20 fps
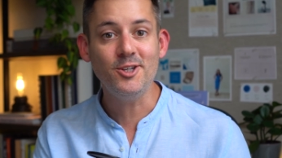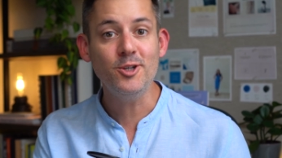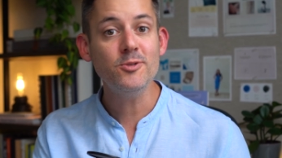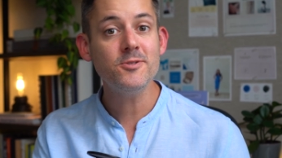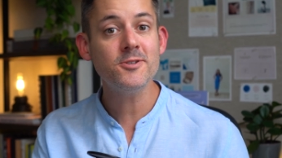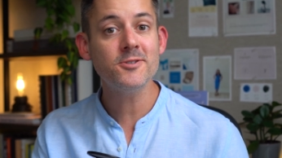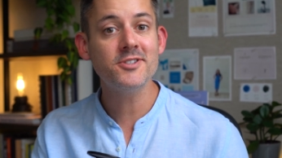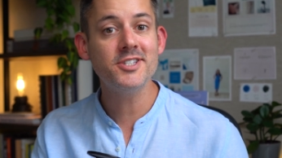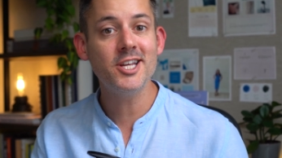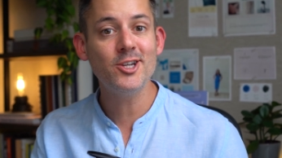
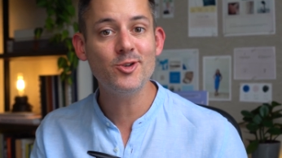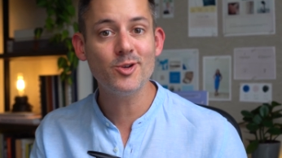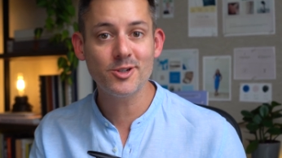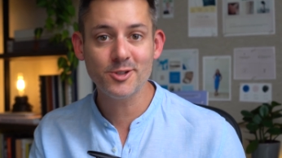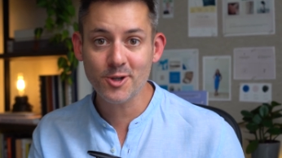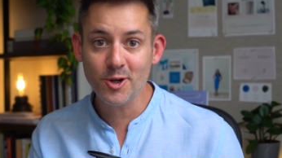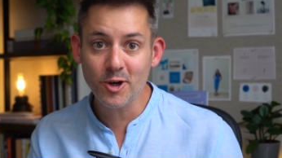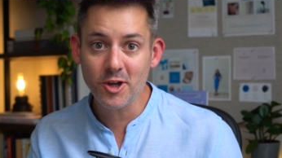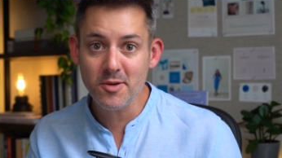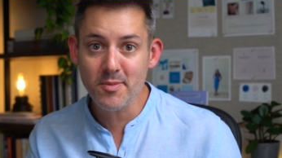user centric
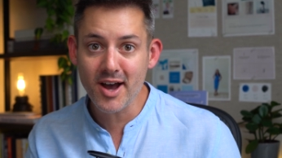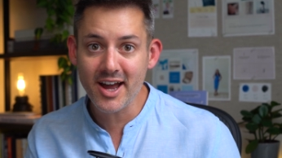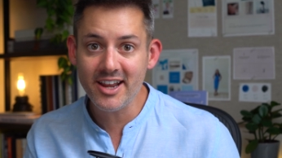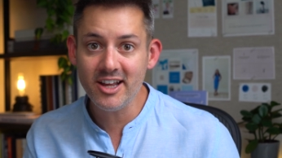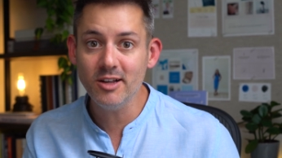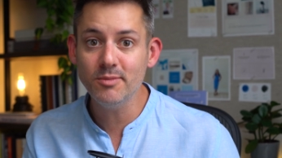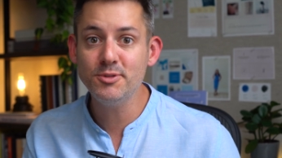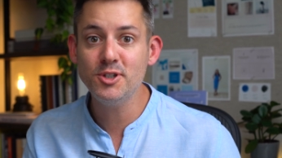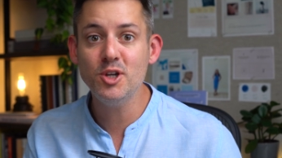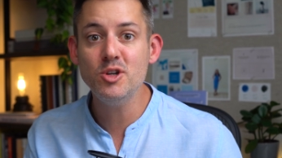Cookiebot
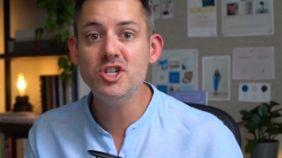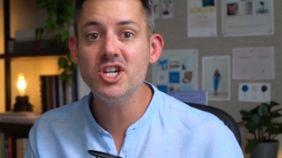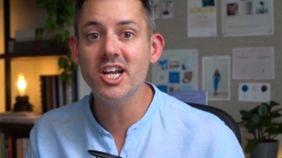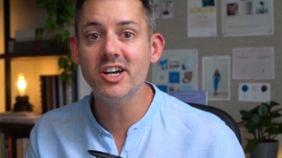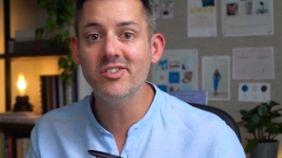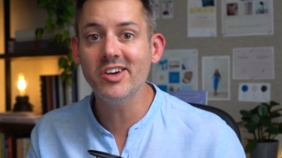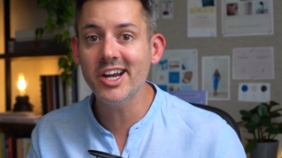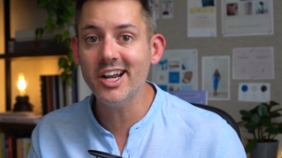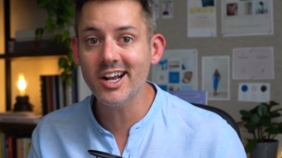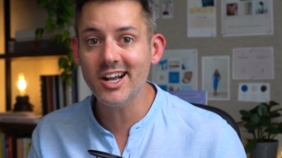helps you
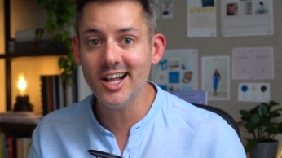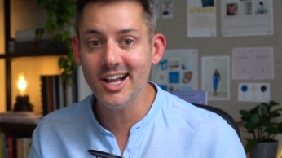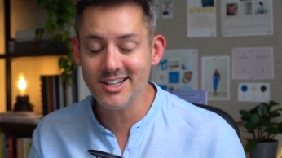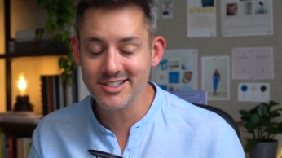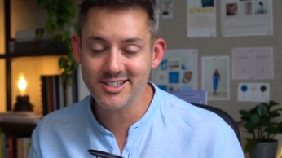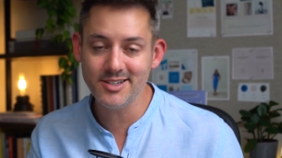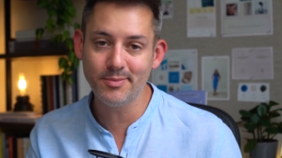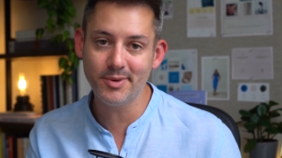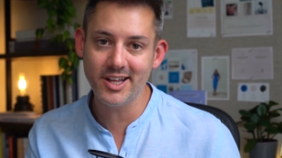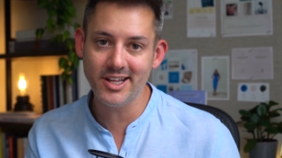generate a
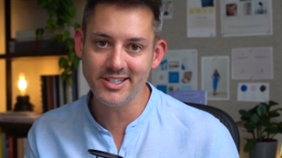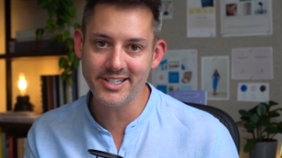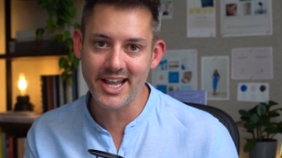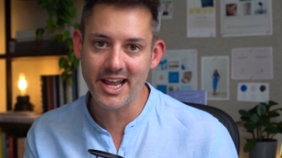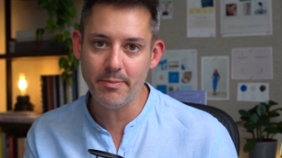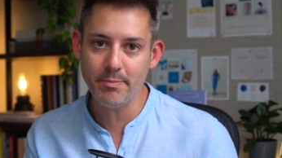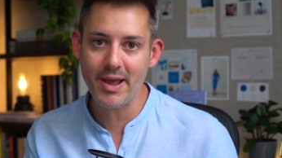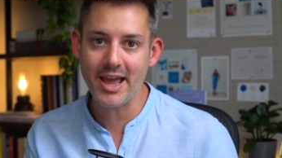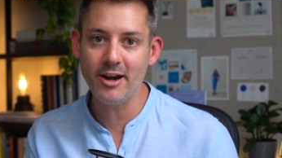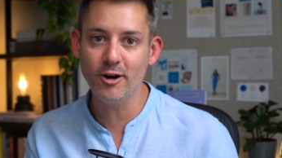custom
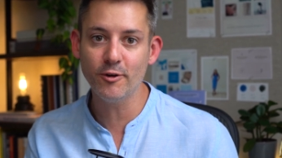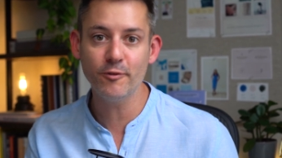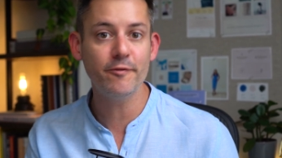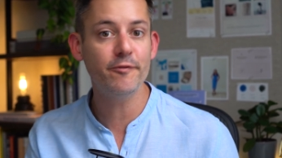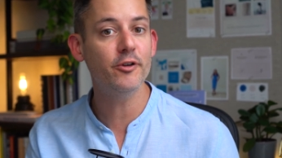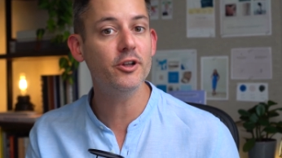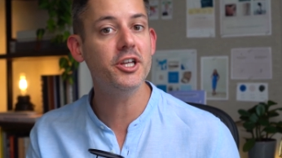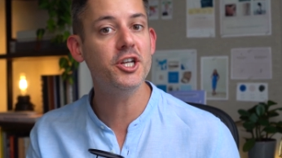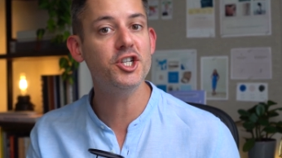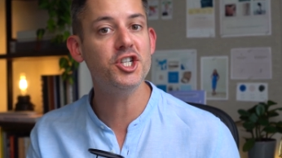consent banner
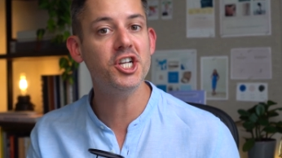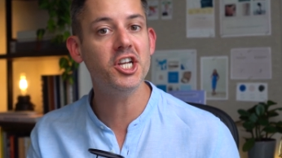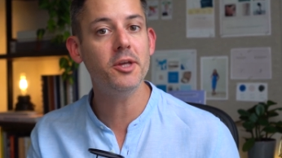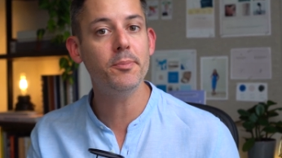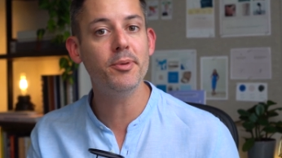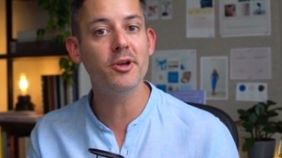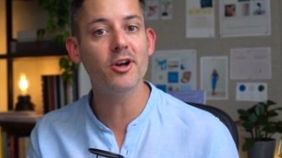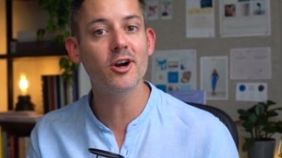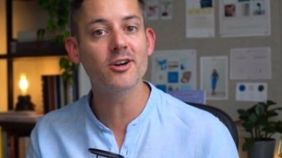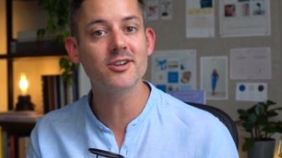fully
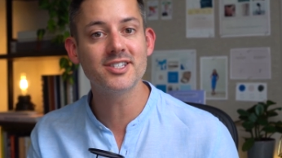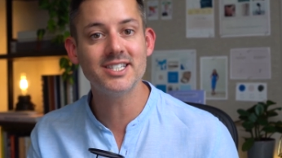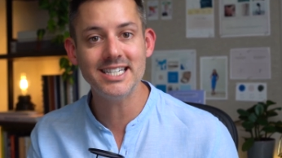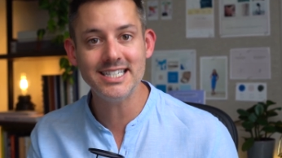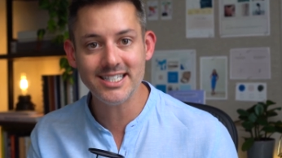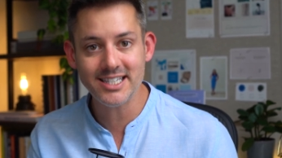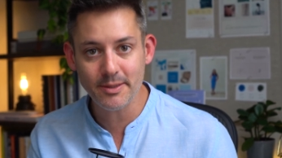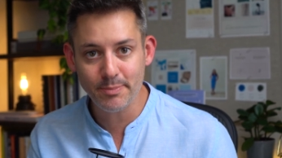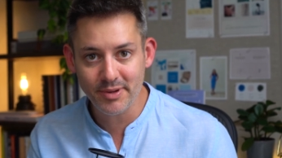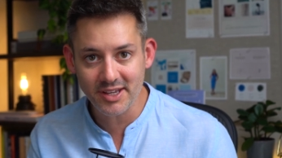GDPR,
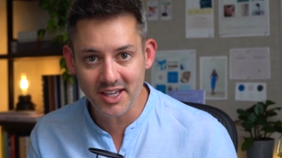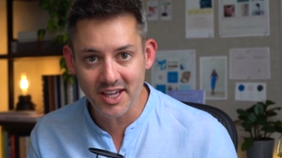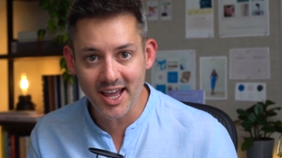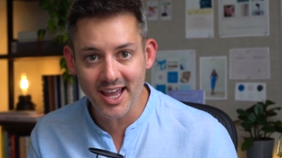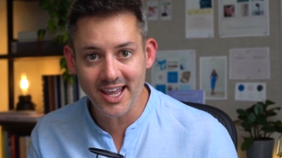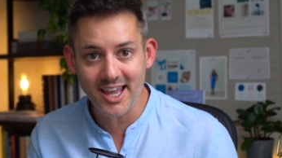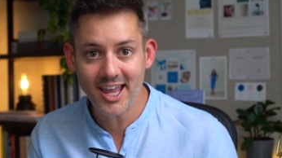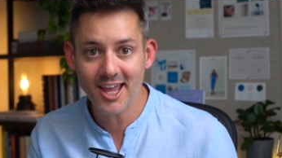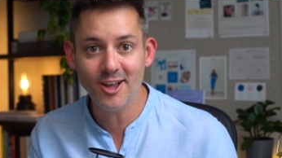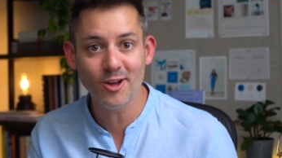
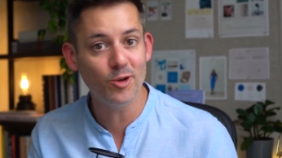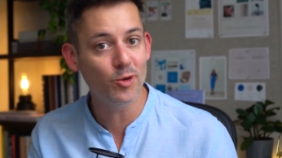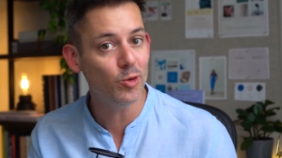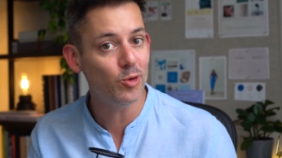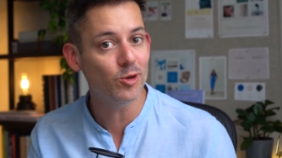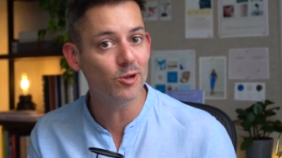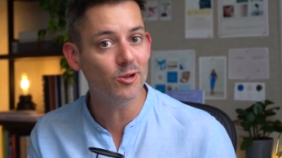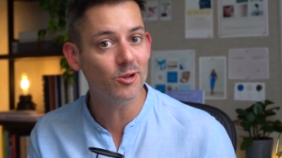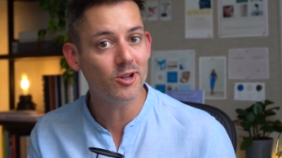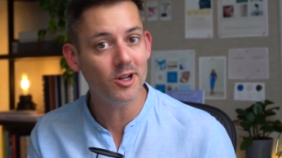CCPA, and
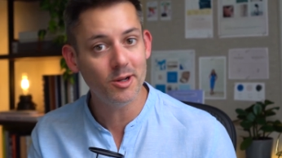Google